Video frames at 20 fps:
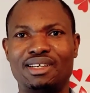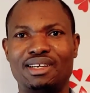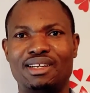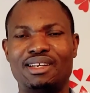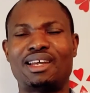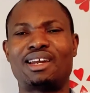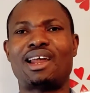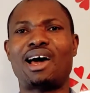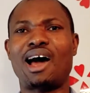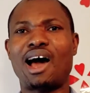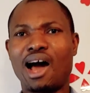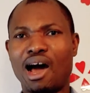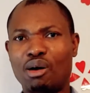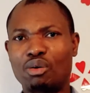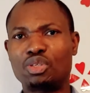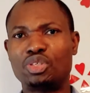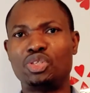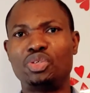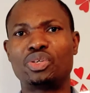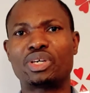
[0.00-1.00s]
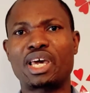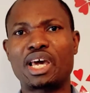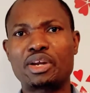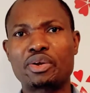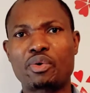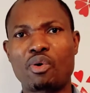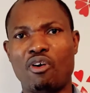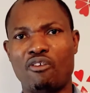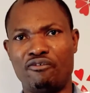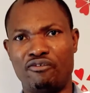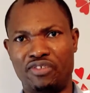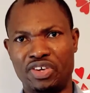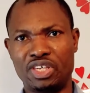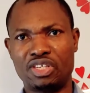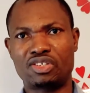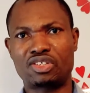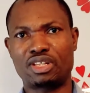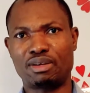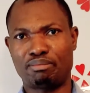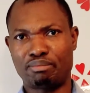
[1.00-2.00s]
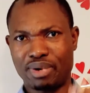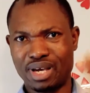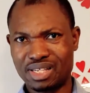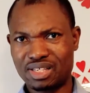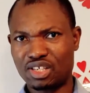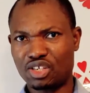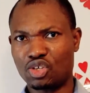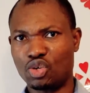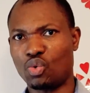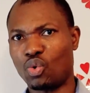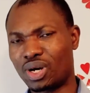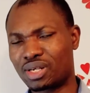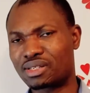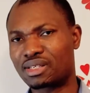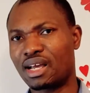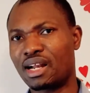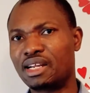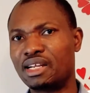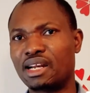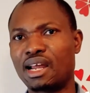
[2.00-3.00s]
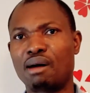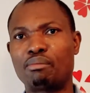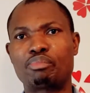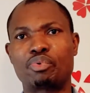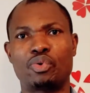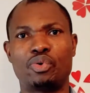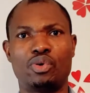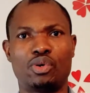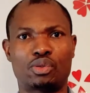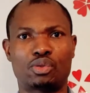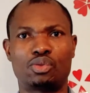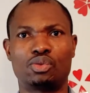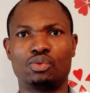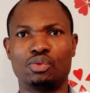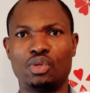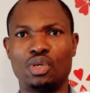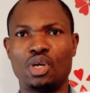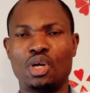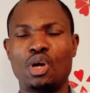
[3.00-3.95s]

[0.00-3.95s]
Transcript: then how do you get to convince the person you are selling that product to,